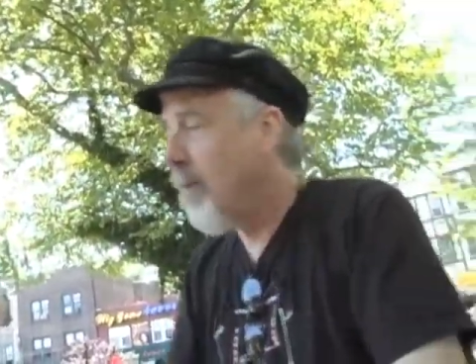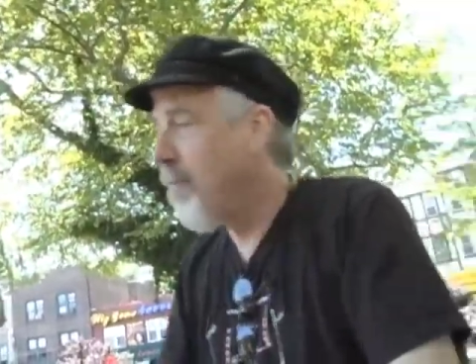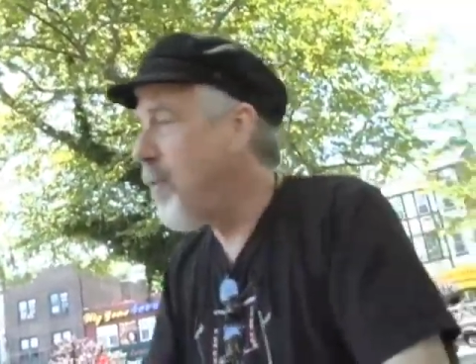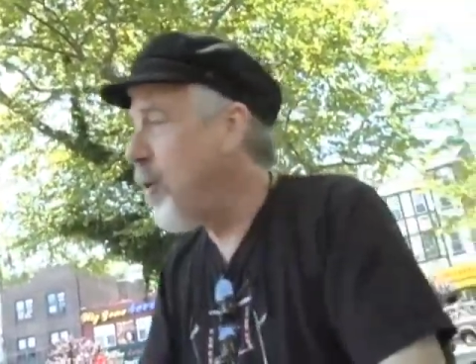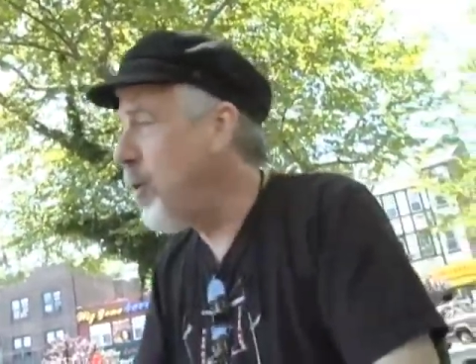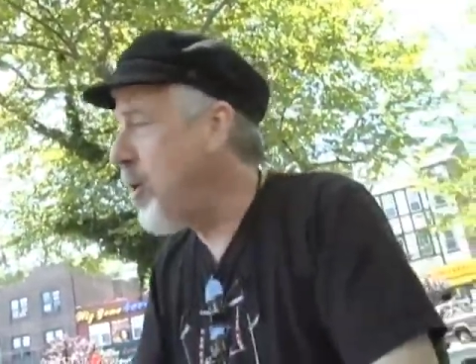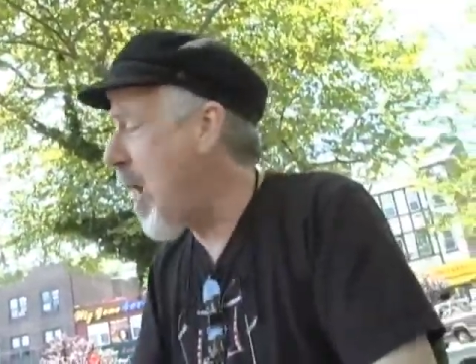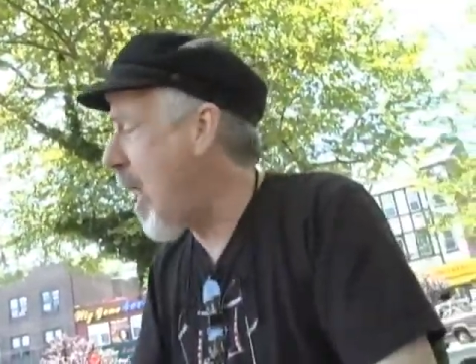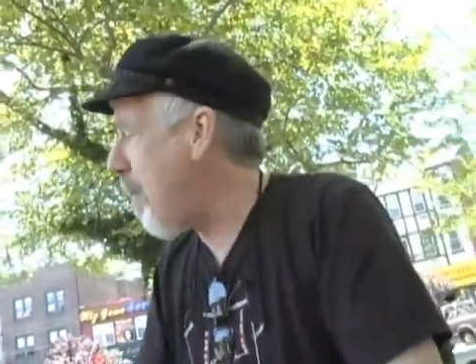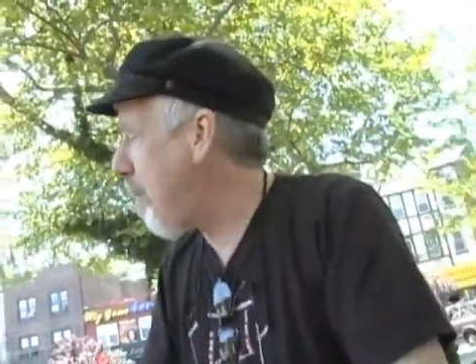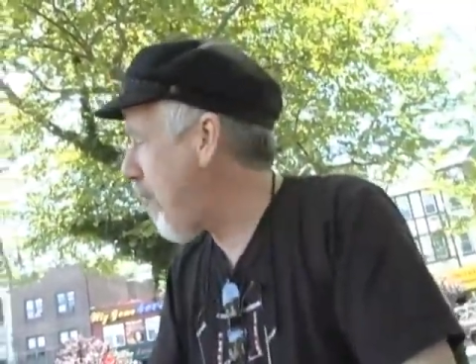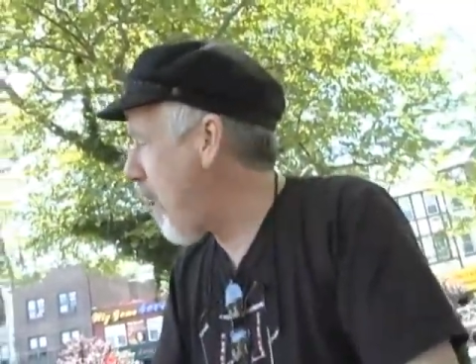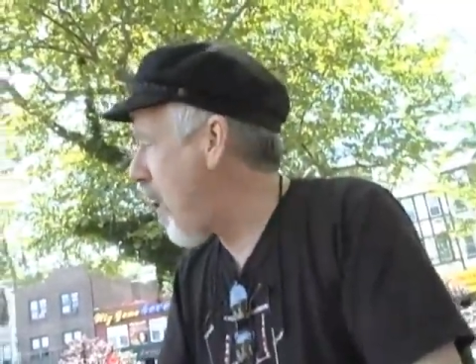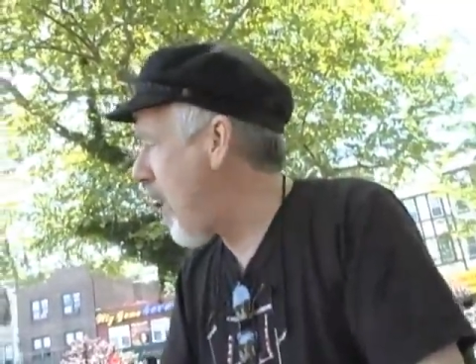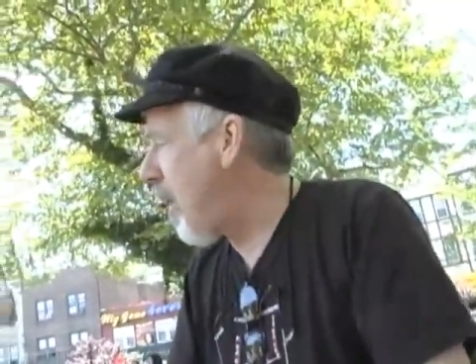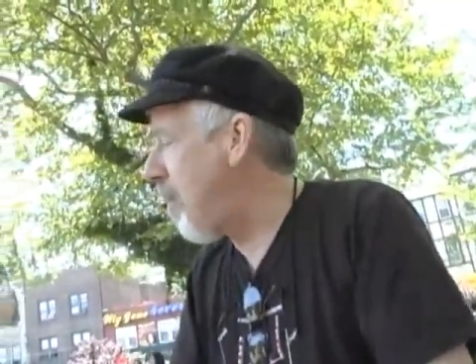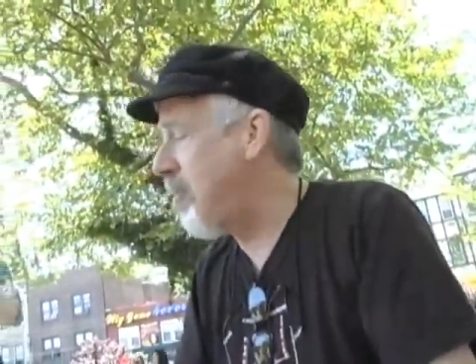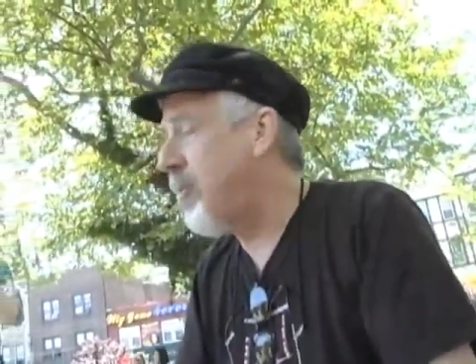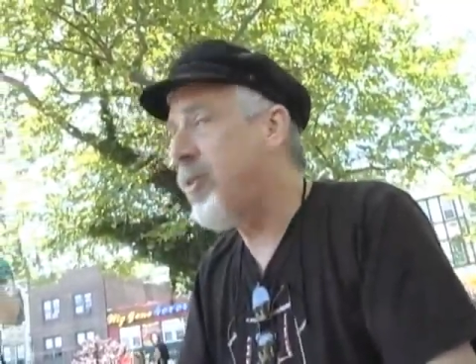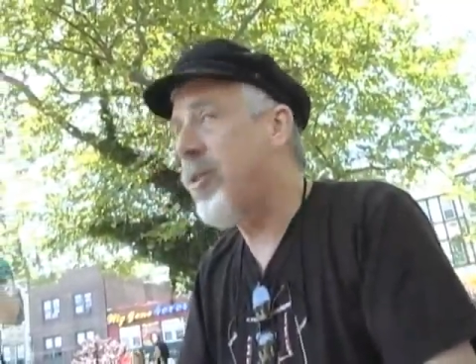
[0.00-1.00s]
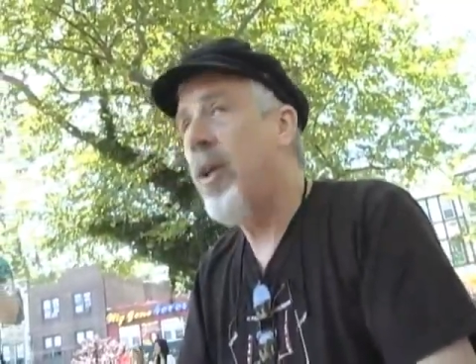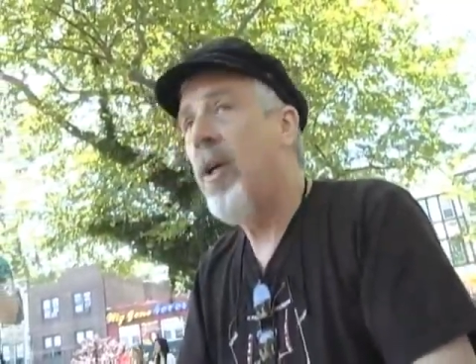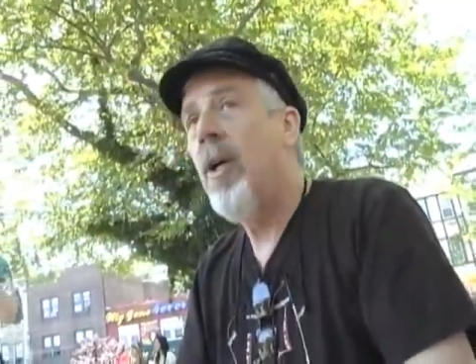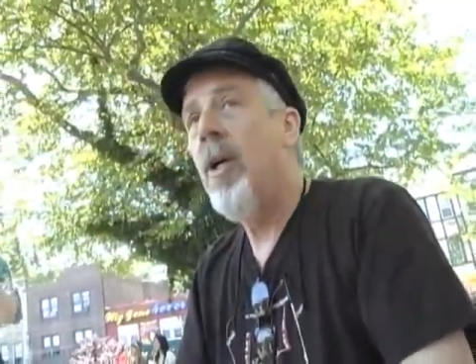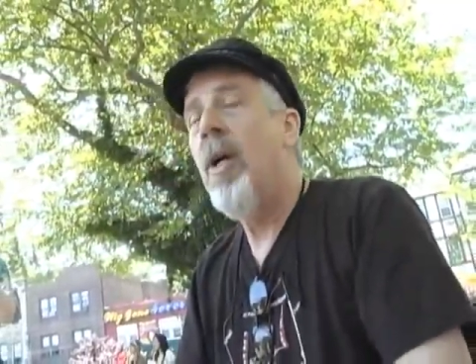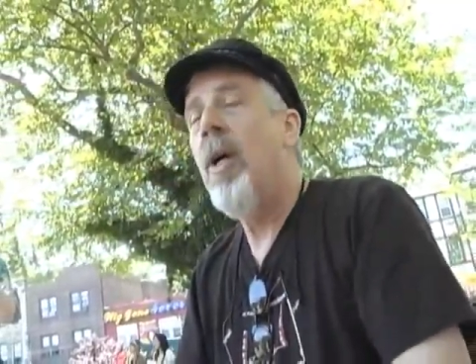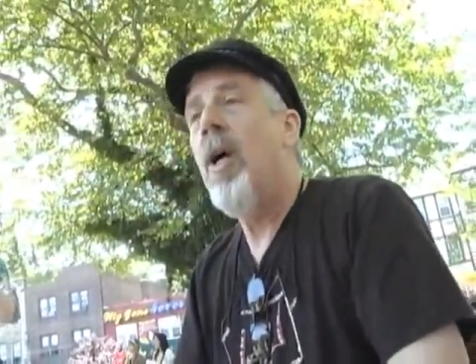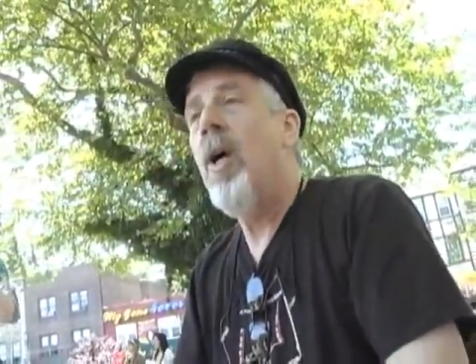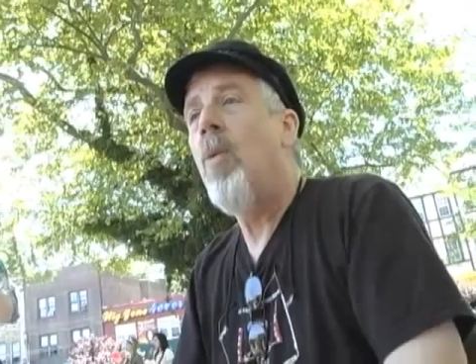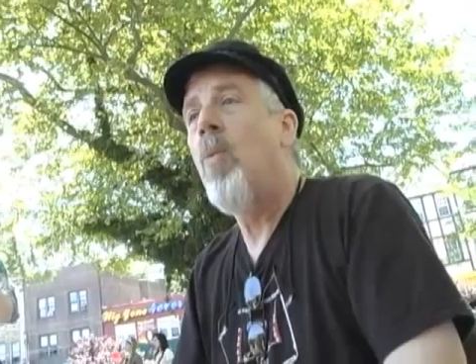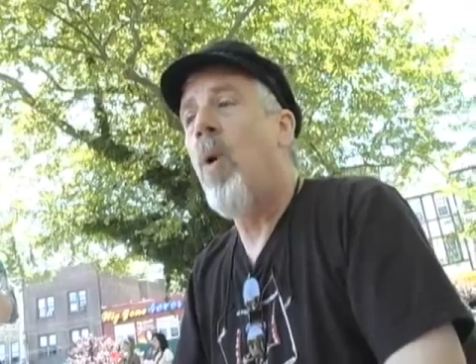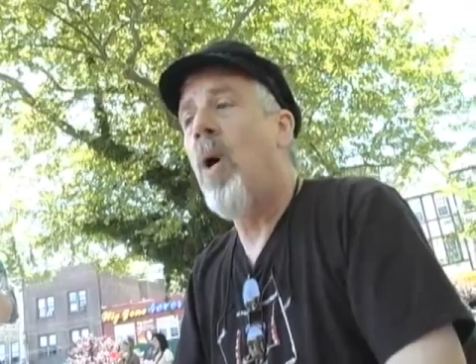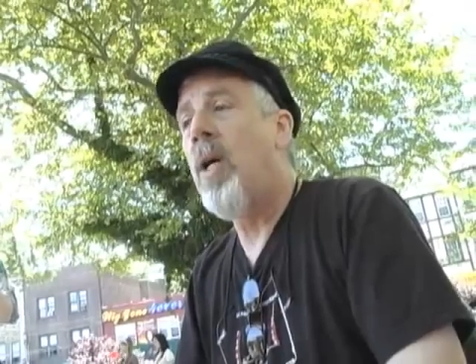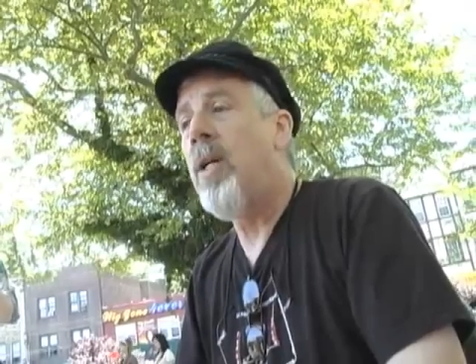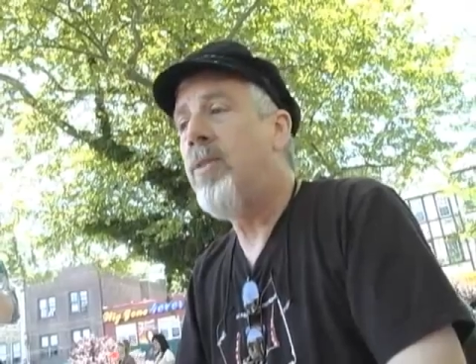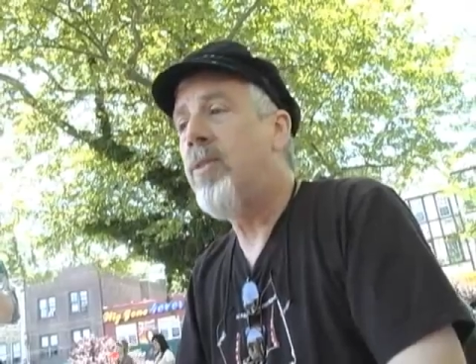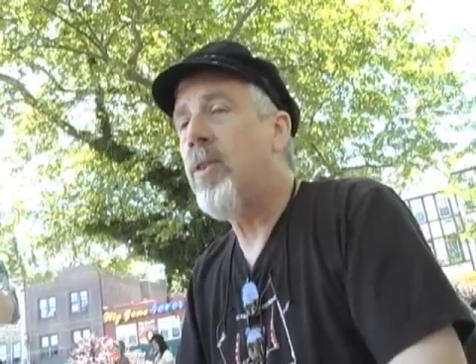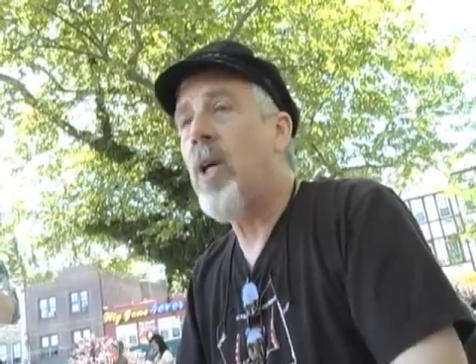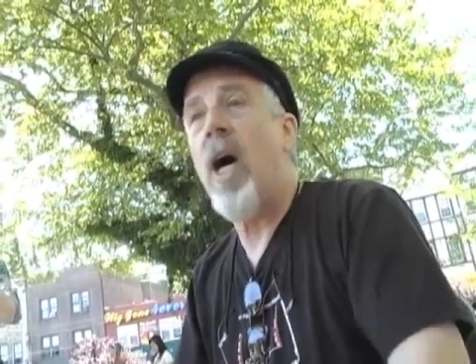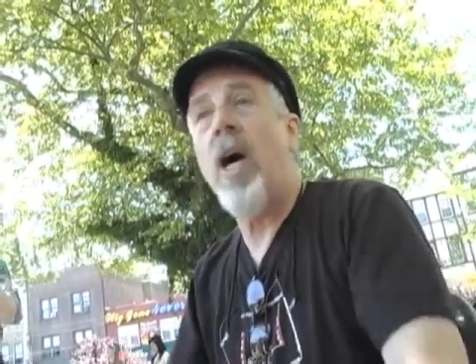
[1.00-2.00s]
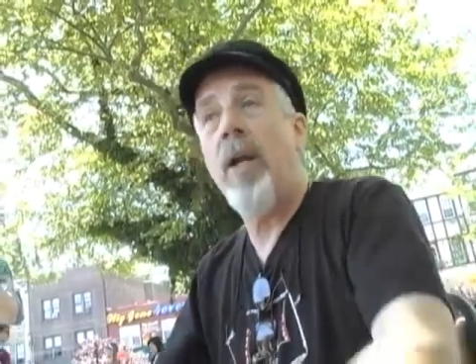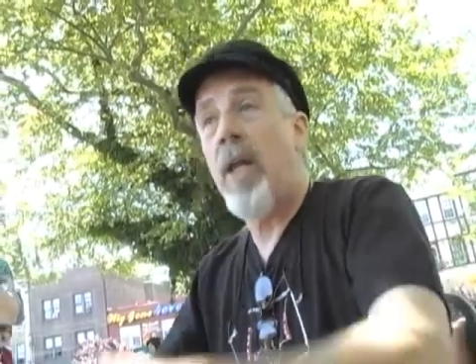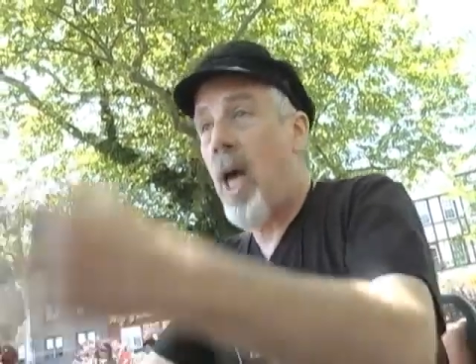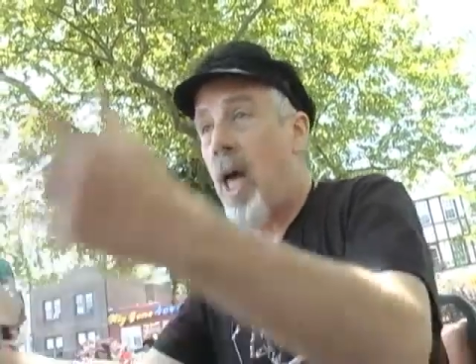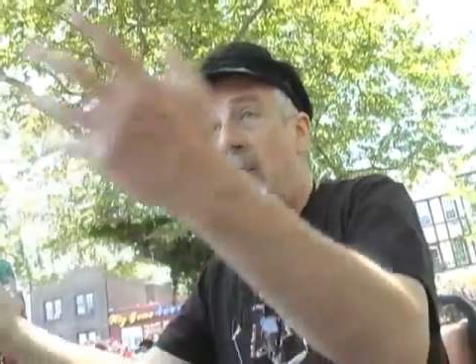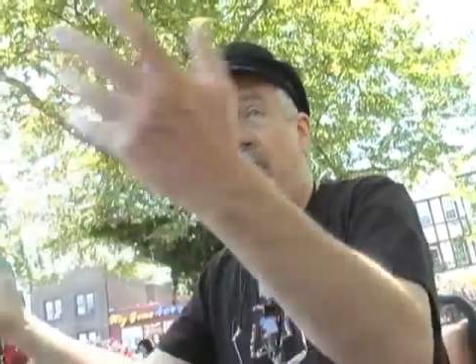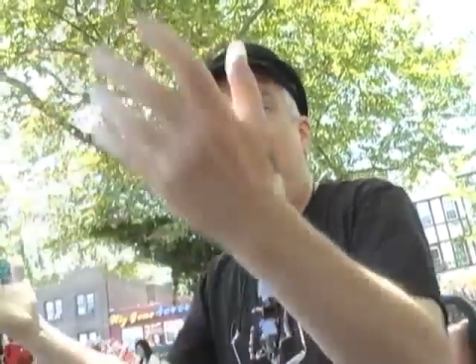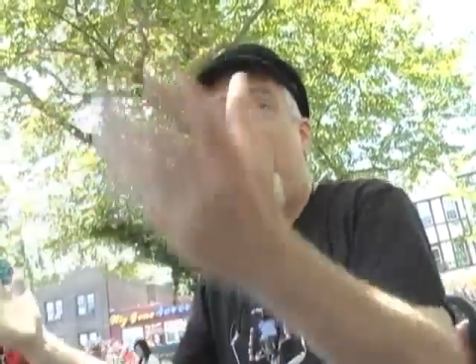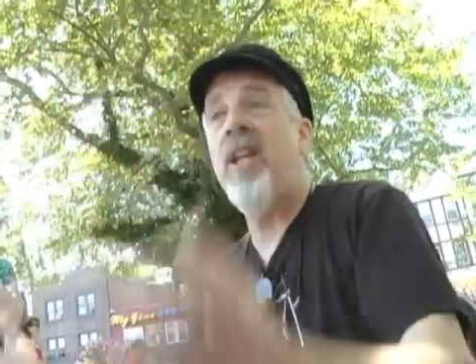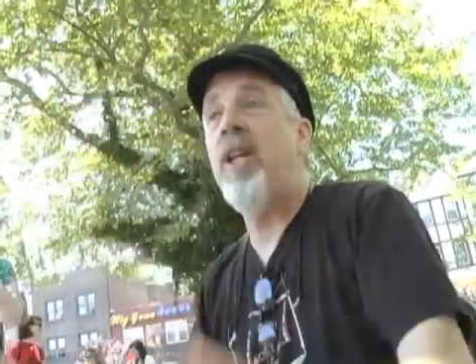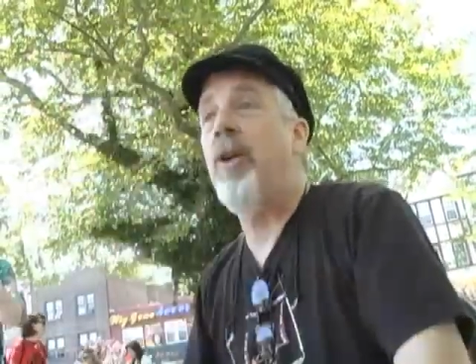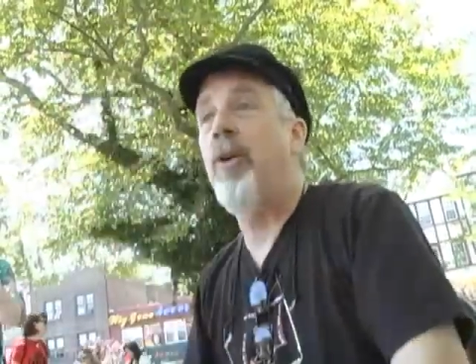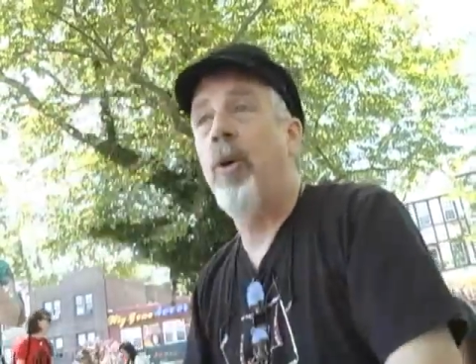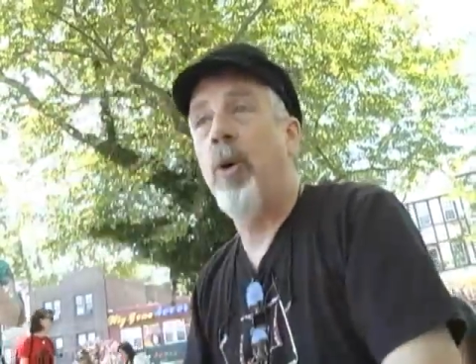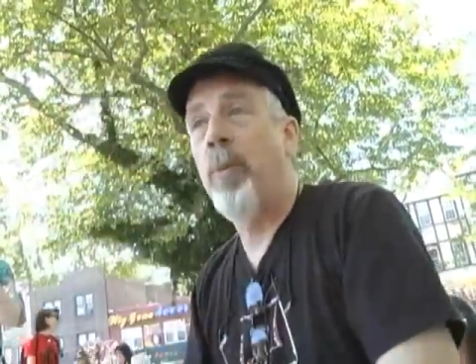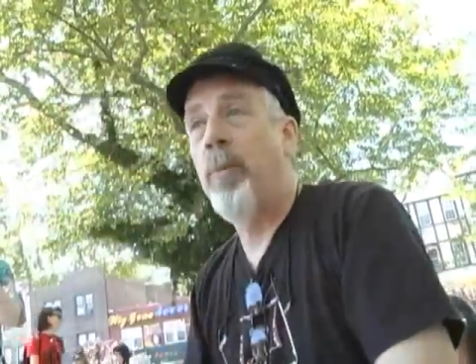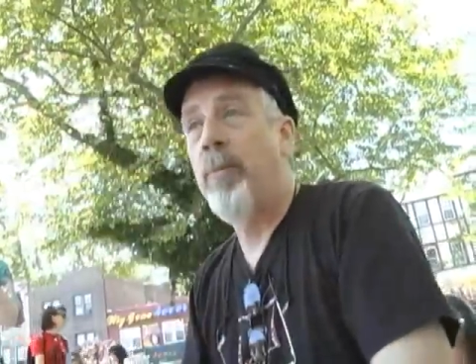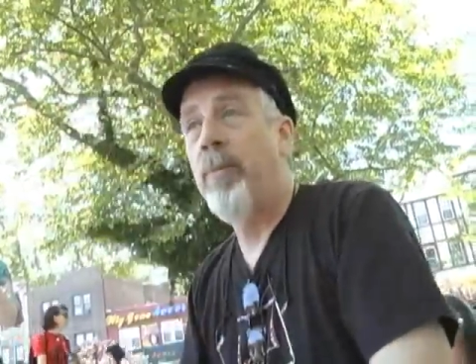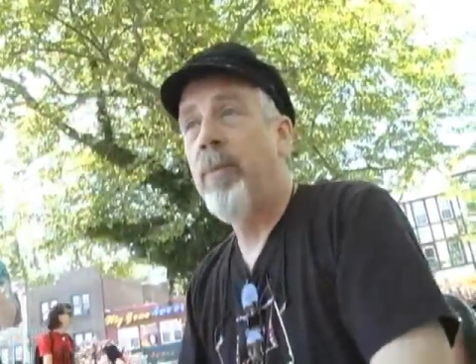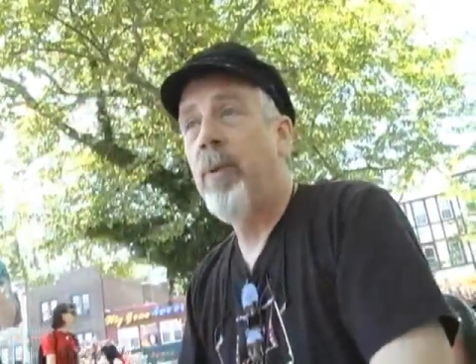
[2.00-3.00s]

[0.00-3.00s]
Food Not Bombs was a, an affinity group.